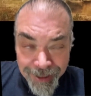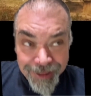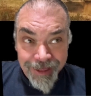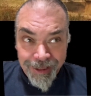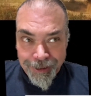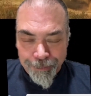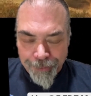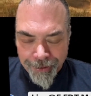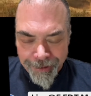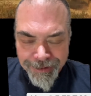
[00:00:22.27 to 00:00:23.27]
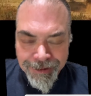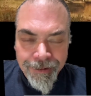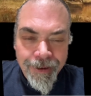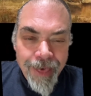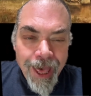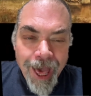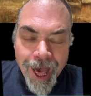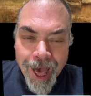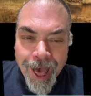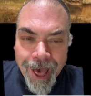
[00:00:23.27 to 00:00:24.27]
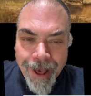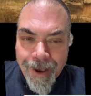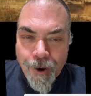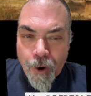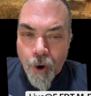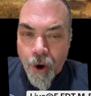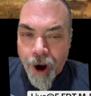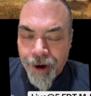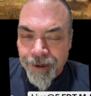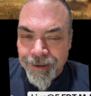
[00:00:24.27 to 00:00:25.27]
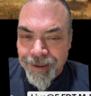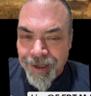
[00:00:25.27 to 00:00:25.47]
Leopards are